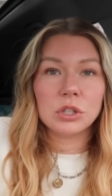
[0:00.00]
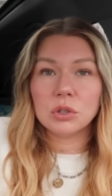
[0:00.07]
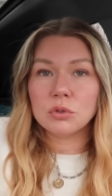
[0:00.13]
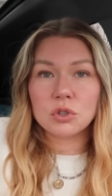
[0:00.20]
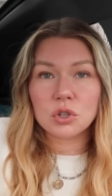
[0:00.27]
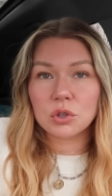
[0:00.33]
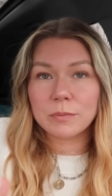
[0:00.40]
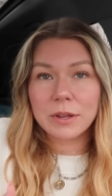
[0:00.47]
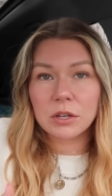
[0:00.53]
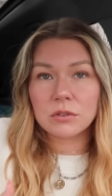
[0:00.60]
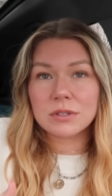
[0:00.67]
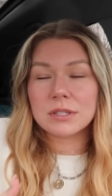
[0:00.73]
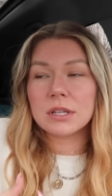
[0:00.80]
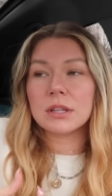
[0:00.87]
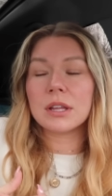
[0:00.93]
YouTube that
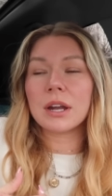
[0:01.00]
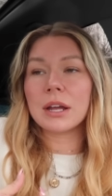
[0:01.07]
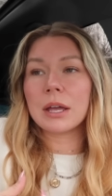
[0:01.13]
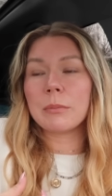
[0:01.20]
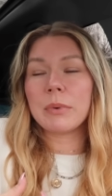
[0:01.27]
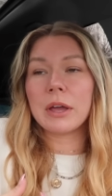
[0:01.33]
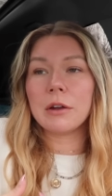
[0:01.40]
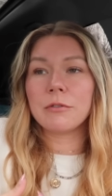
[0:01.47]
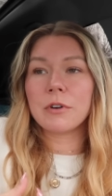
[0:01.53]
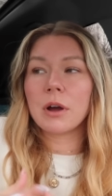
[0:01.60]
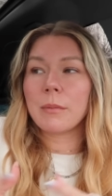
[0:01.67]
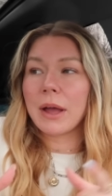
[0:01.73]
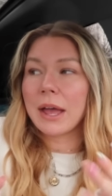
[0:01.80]
you see that I get paid from.